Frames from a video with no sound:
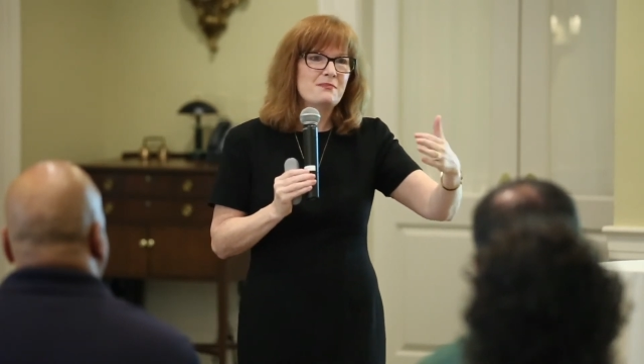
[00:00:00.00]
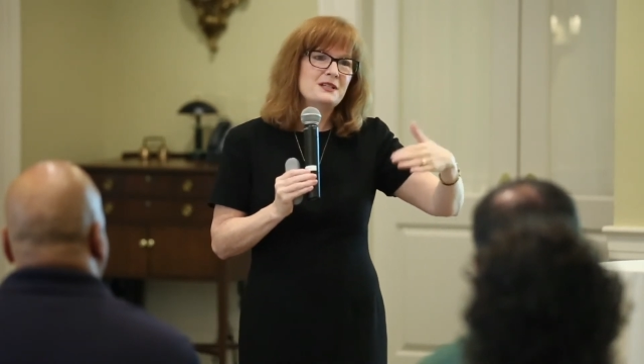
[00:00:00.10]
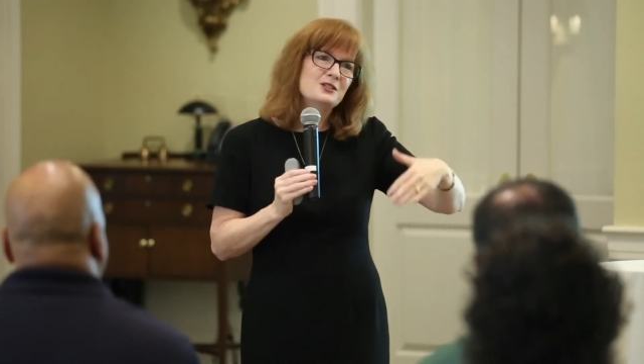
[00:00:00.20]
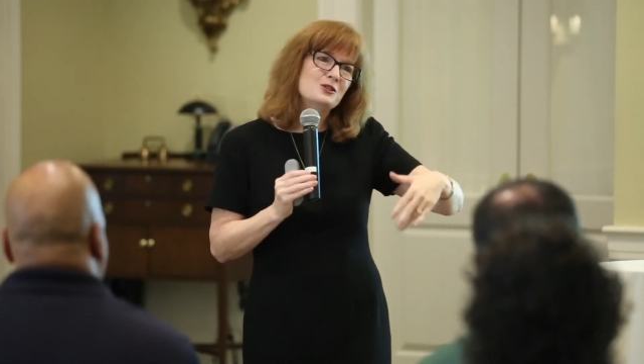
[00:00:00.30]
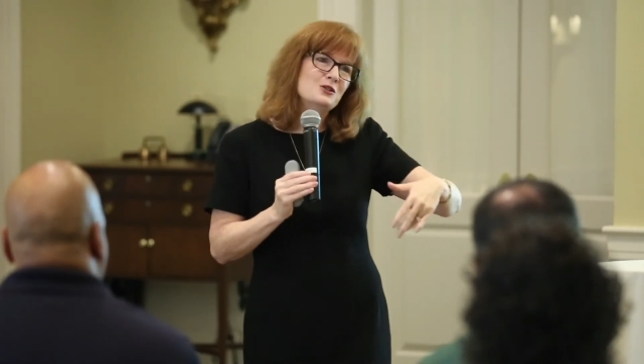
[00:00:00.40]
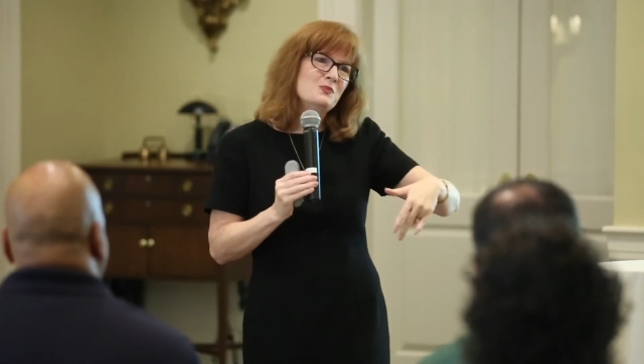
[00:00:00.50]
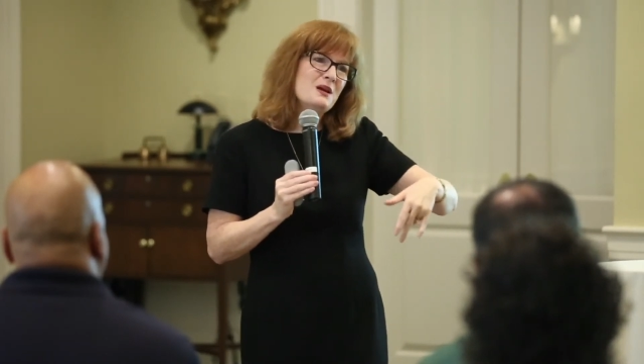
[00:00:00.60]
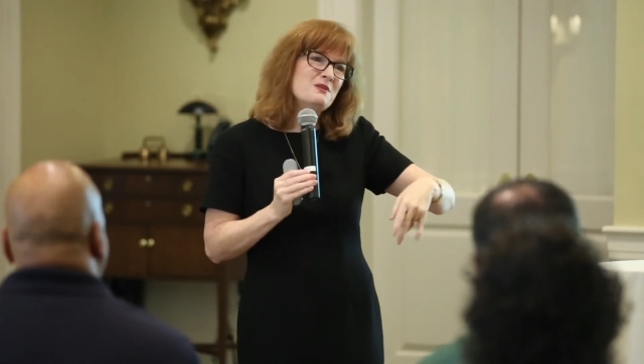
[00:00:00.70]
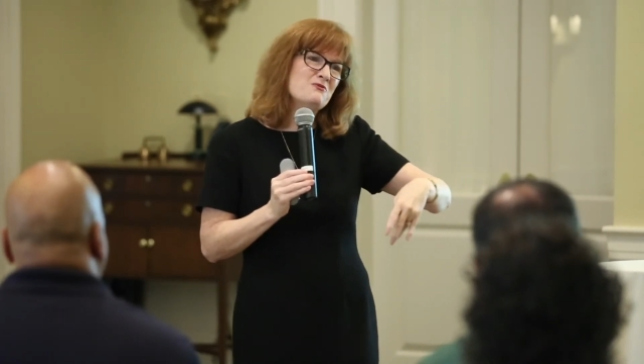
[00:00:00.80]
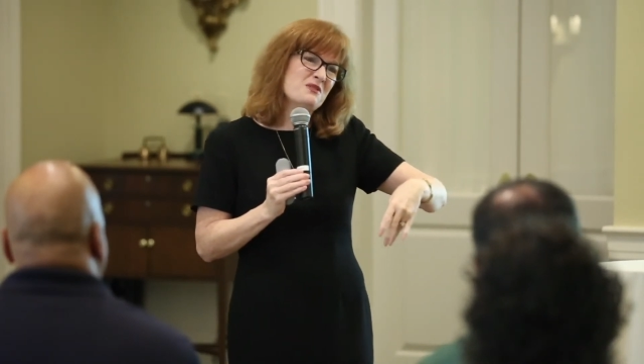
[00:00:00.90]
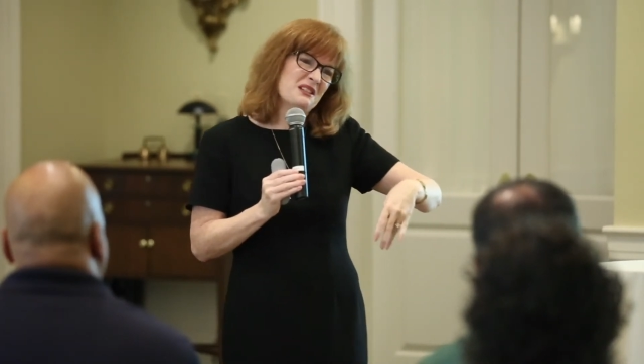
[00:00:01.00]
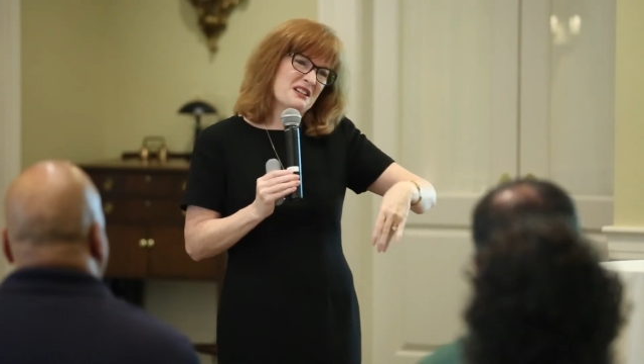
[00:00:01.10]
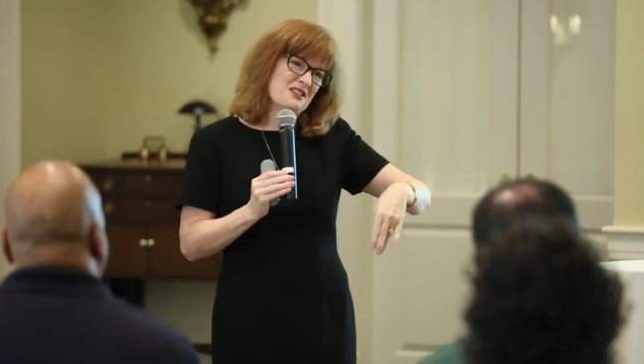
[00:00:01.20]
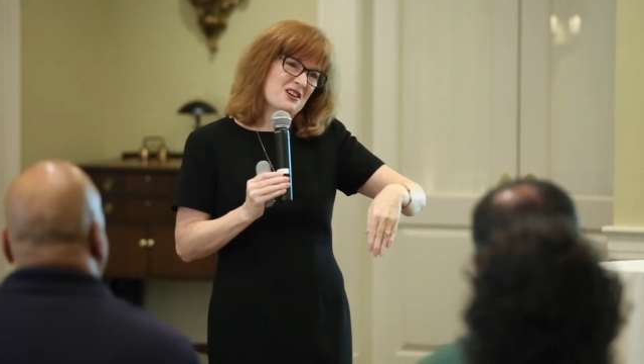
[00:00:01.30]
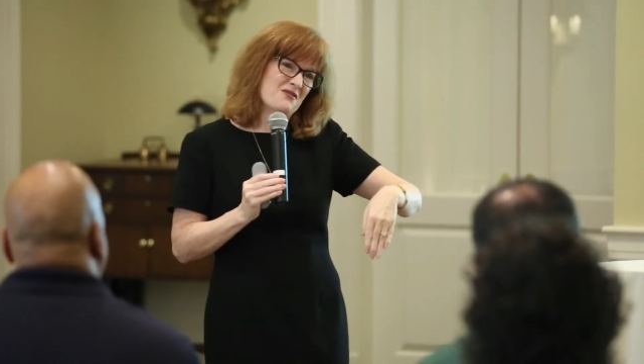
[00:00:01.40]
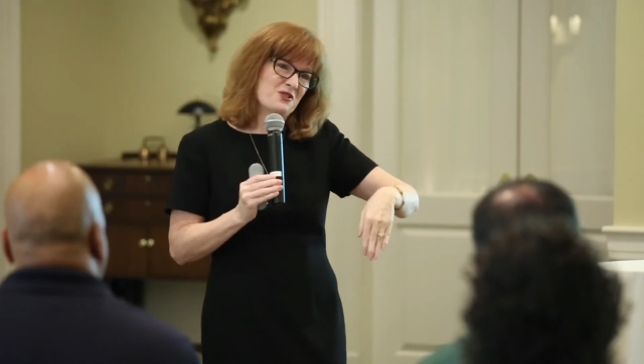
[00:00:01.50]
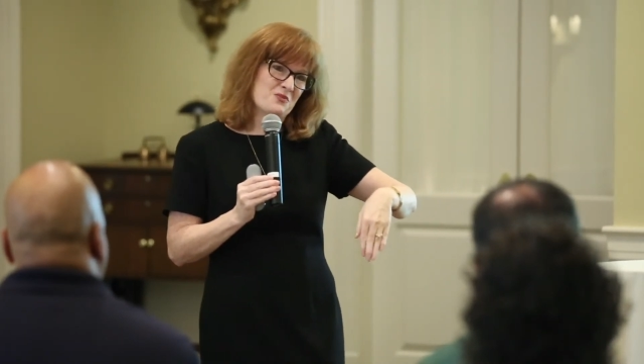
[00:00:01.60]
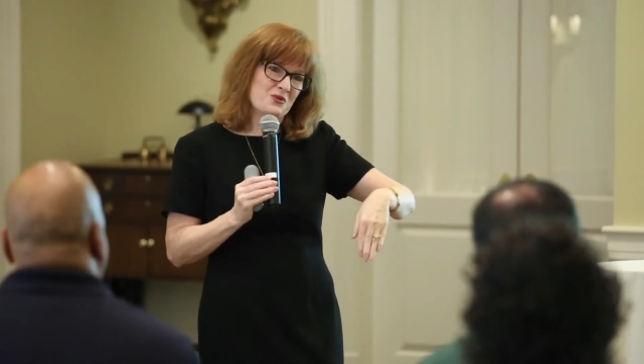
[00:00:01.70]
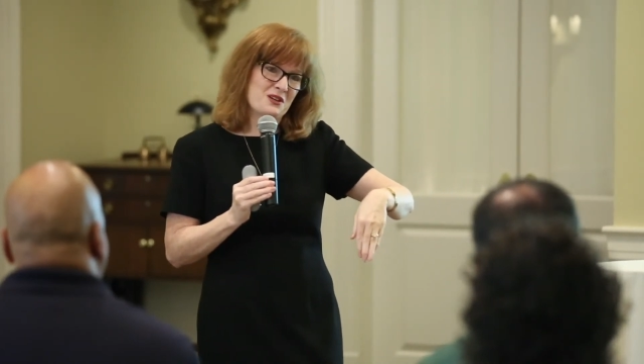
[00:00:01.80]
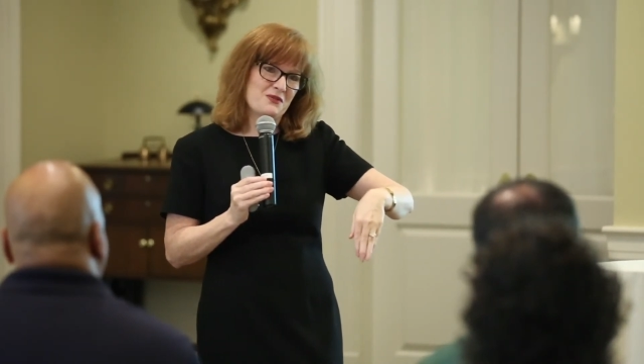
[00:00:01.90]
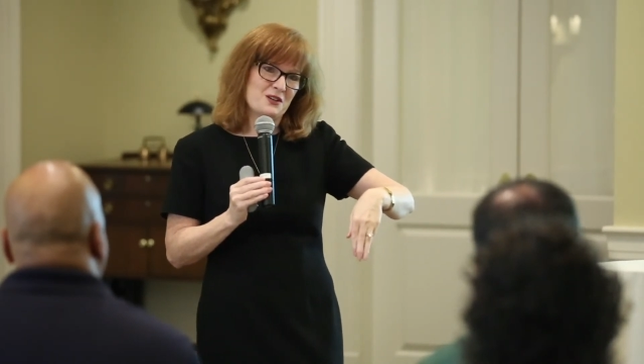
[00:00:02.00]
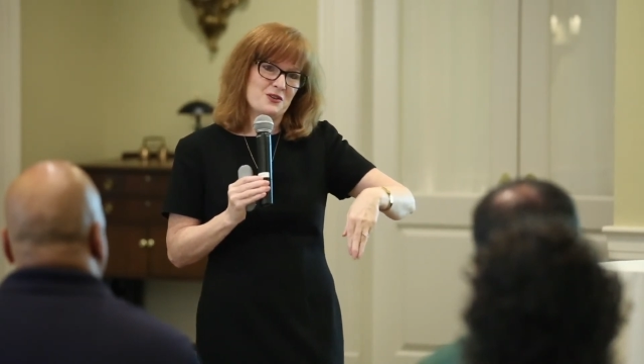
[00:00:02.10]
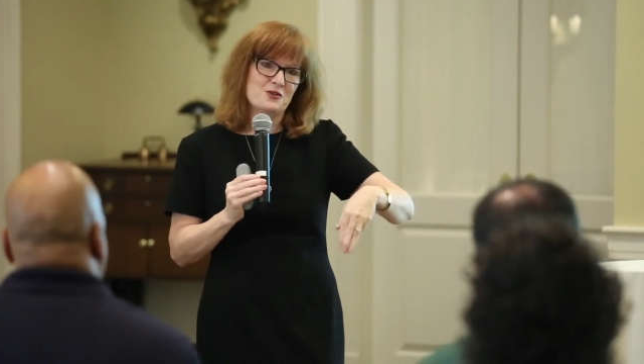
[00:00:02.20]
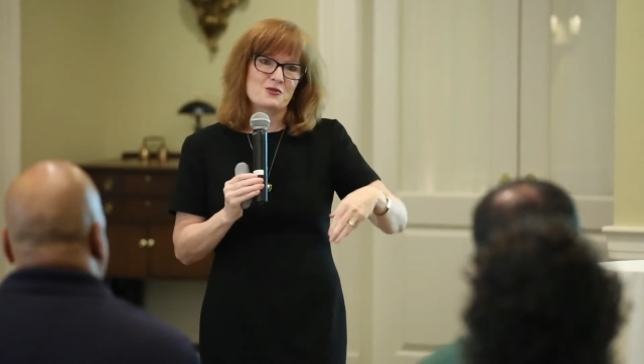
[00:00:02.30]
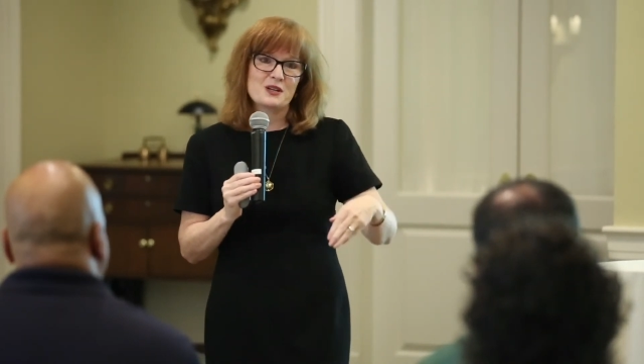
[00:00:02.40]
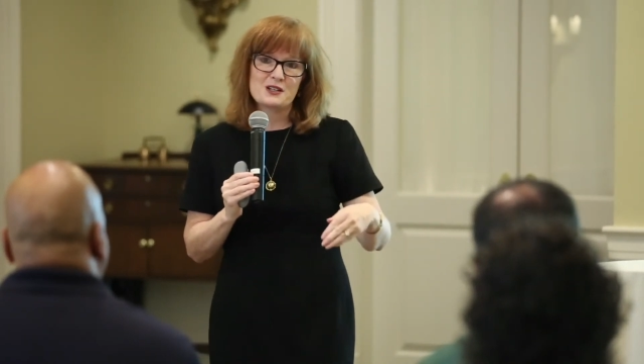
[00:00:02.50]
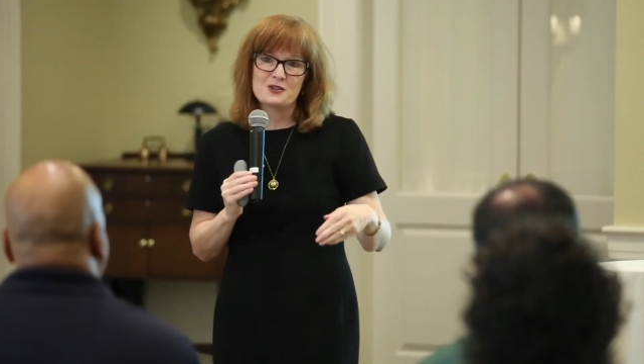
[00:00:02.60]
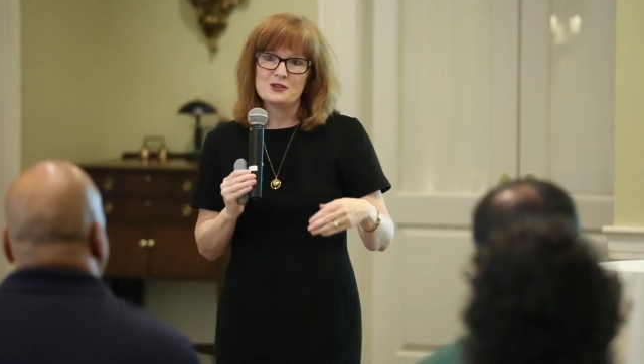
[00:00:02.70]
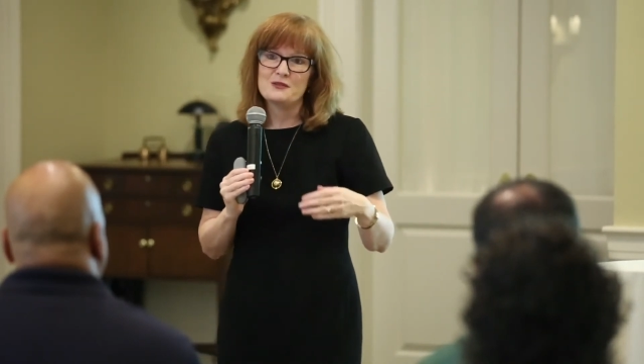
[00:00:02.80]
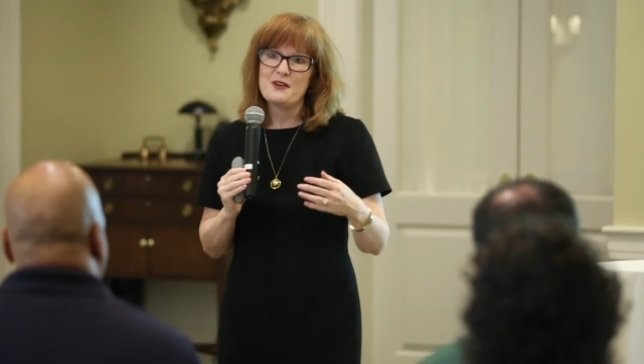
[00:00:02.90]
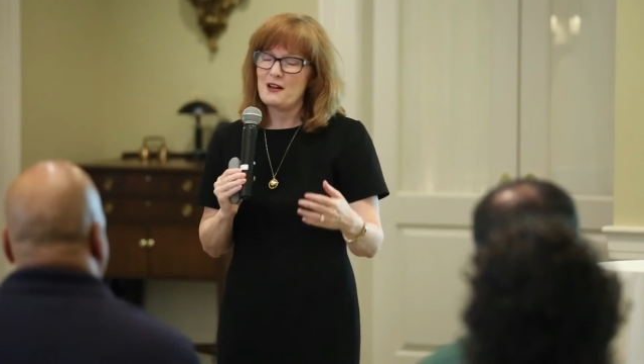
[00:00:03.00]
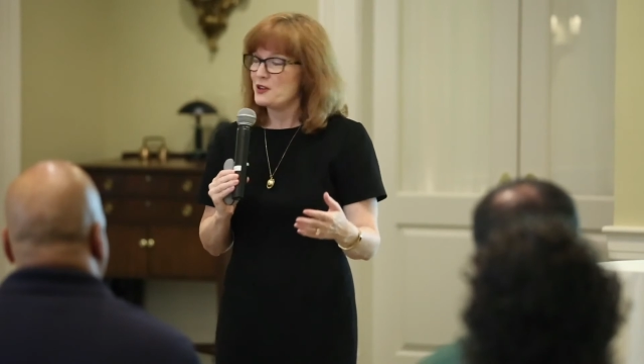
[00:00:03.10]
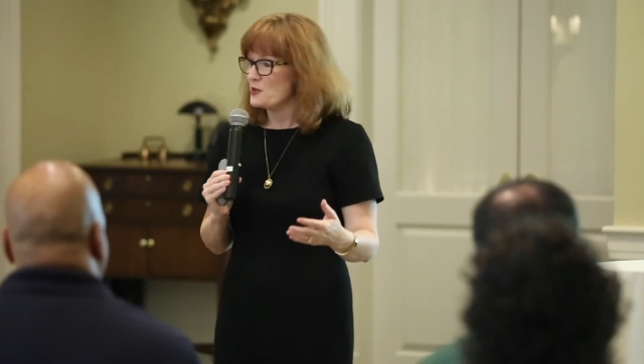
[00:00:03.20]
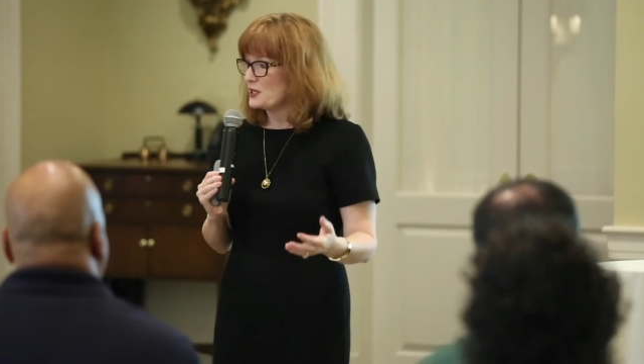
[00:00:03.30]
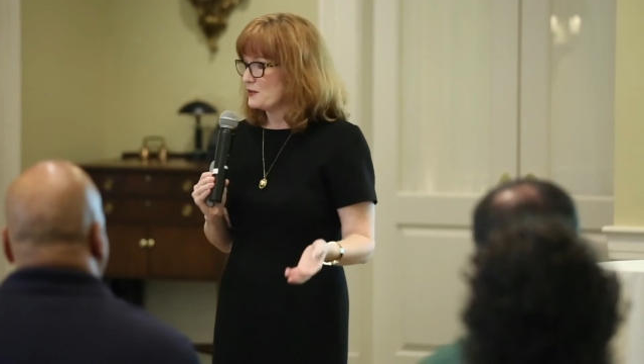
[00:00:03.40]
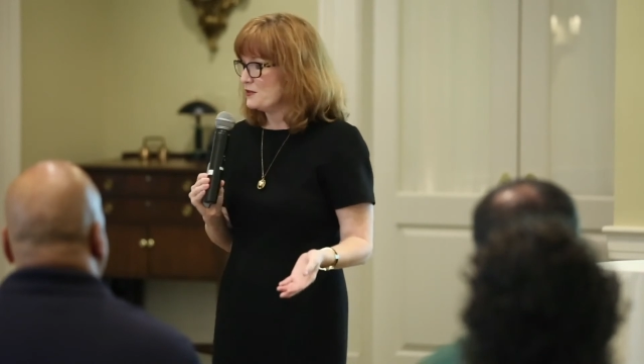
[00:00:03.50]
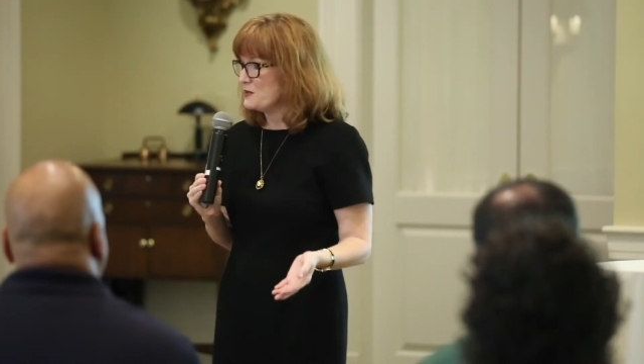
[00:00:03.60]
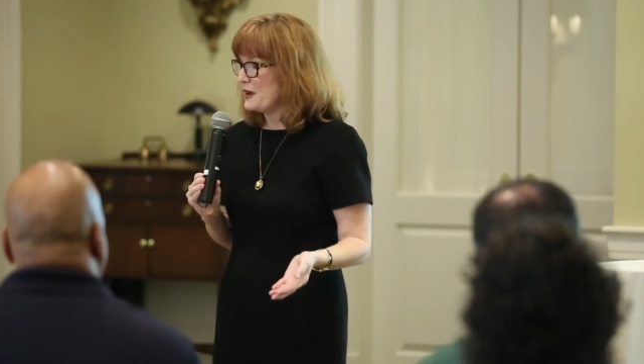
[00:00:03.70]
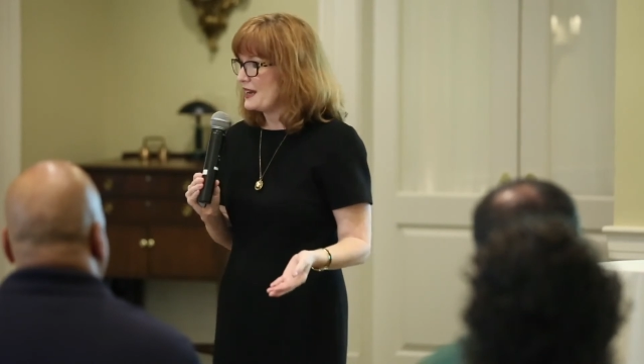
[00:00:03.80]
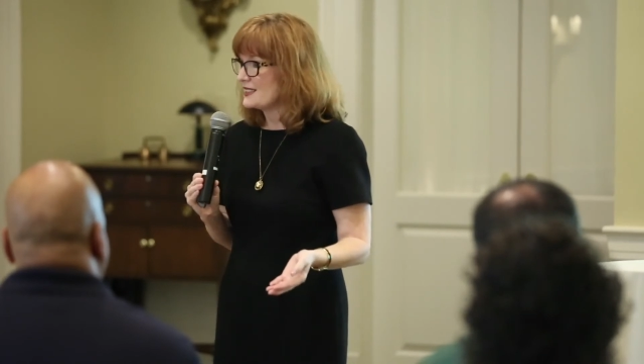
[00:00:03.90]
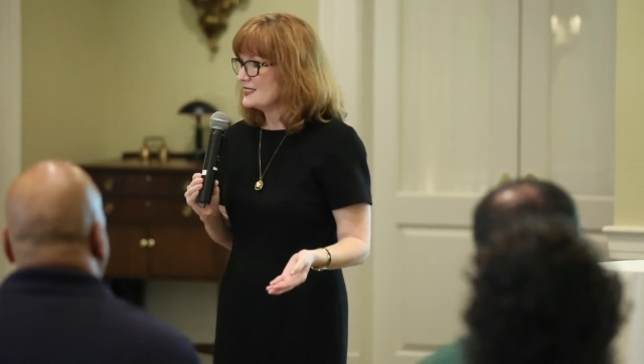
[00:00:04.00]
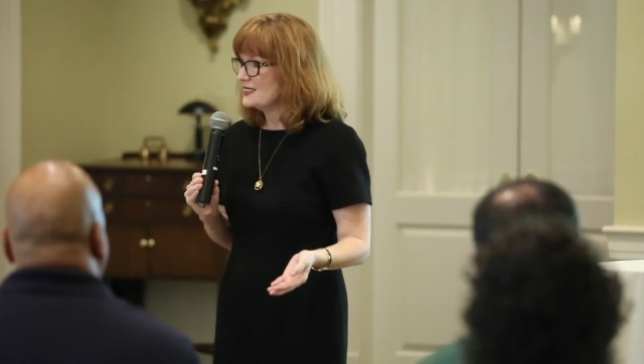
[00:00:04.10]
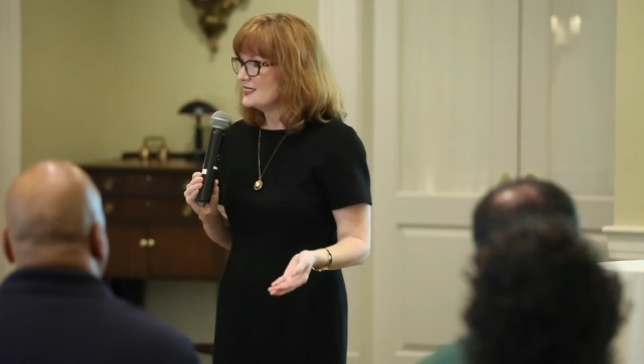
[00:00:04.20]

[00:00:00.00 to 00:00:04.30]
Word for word: But you may be really uncomfortable giving critical evaluative feedback.